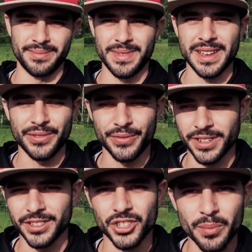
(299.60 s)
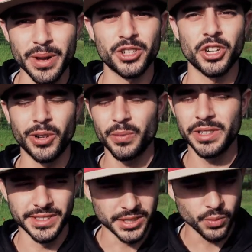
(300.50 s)
Shabbat Shalom,
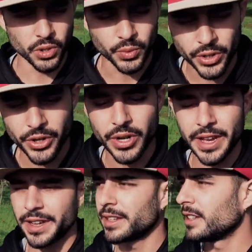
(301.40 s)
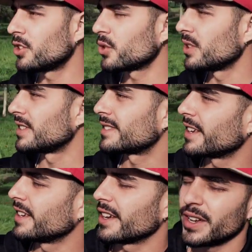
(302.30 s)
this is what we literally
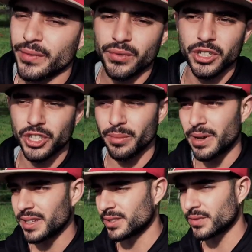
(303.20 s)
say every Shabbat. It's